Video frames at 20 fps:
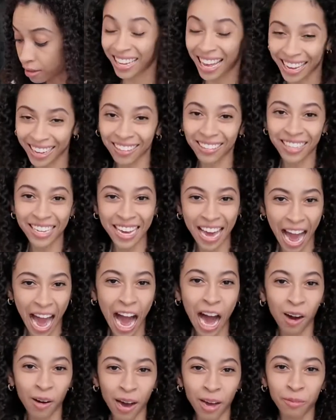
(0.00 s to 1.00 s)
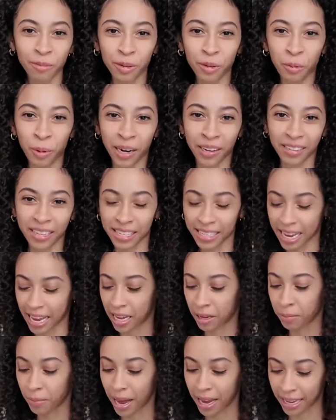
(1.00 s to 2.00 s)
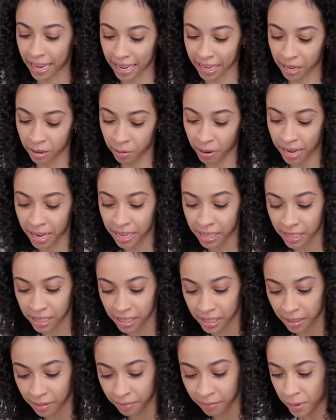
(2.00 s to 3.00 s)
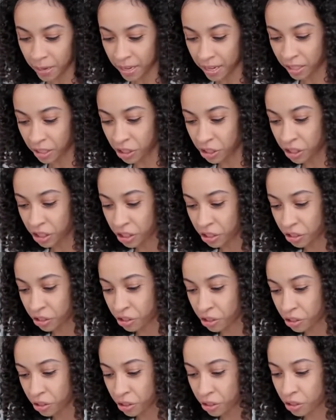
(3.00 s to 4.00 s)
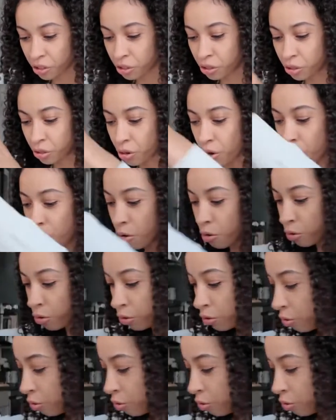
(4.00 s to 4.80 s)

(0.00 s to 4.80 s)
likely how I would wear this handbag anyways, because she's just so